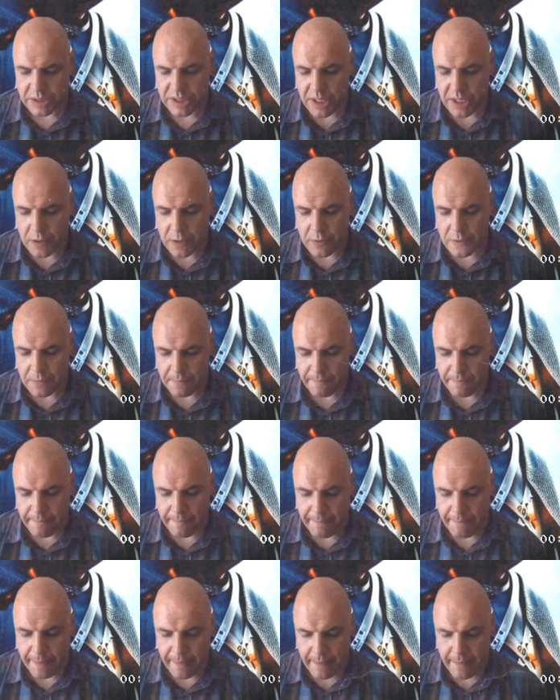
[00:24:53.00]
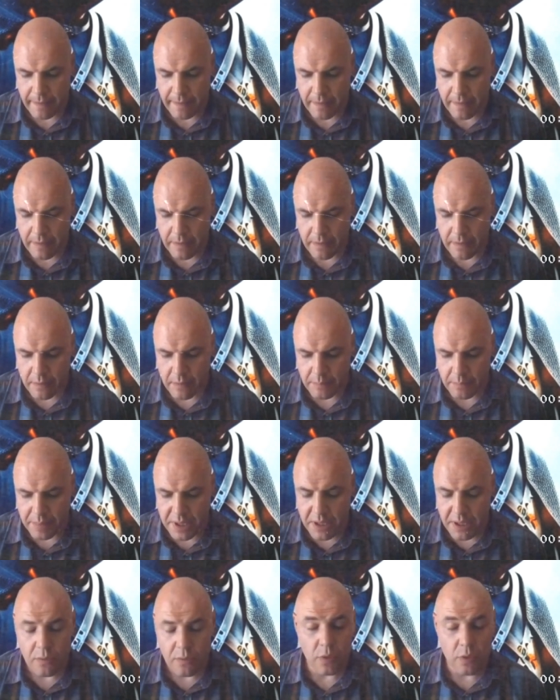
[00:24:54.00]
So
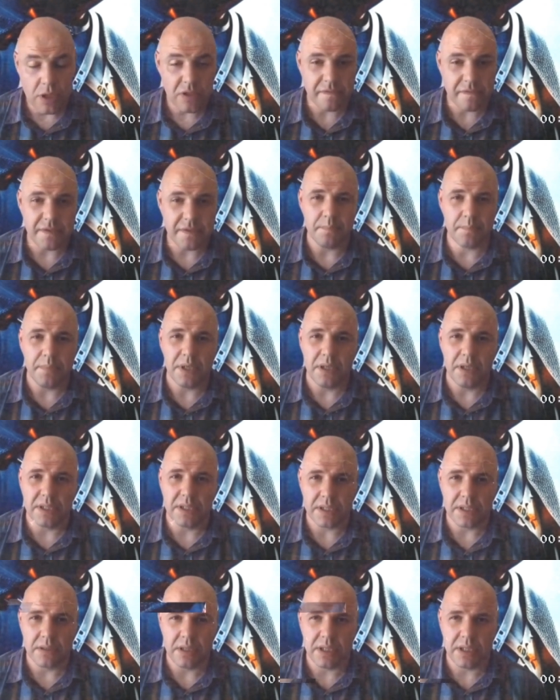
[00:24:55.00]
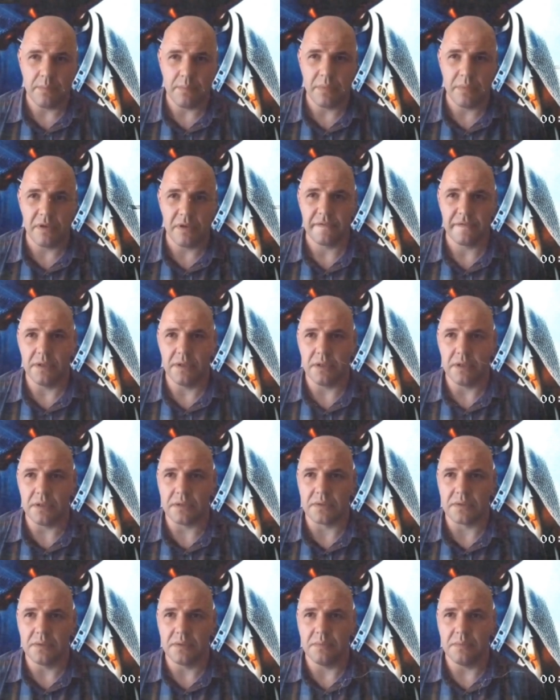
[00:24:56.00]
being one of the pillars in the temple of
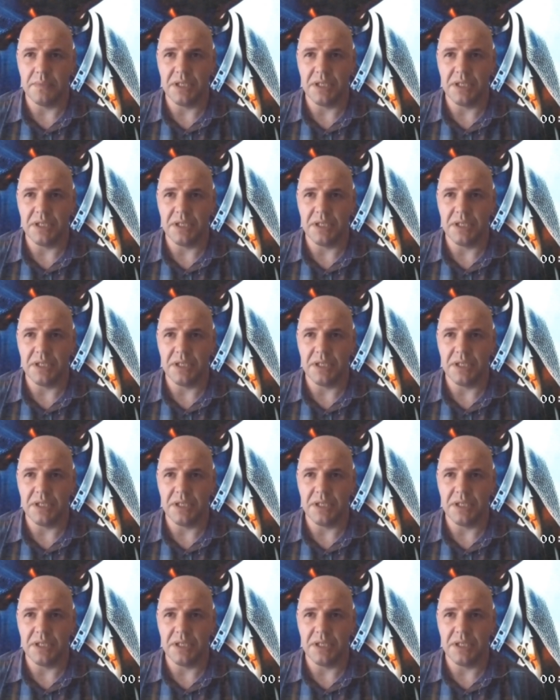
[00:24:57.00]
God